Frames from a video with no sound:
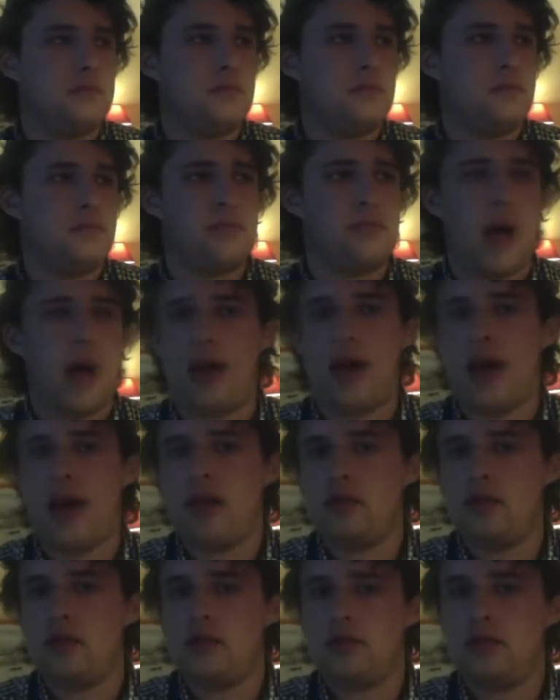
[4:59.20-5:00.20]

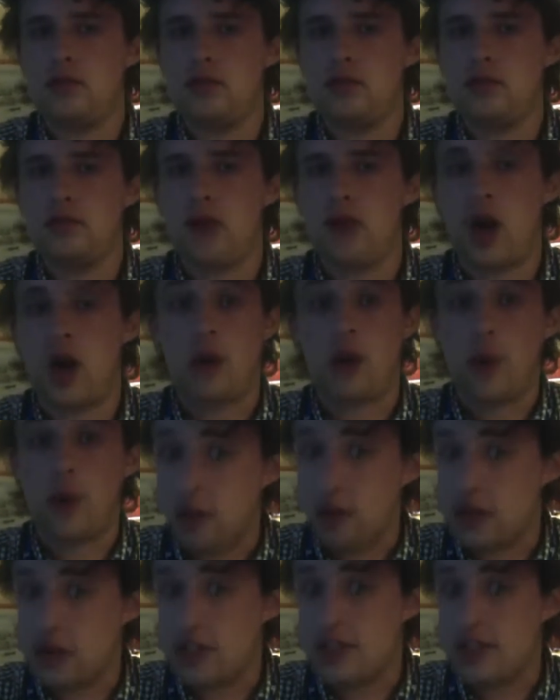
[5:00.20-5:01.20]
Batman, Arkham
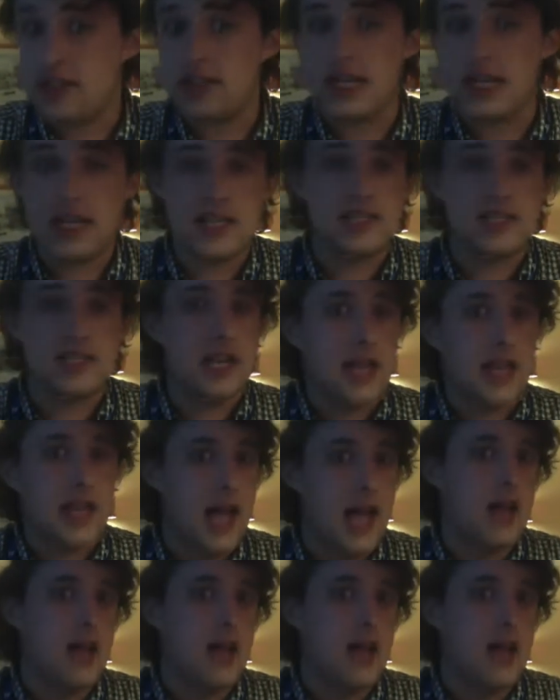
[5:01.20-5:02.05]
Origins is again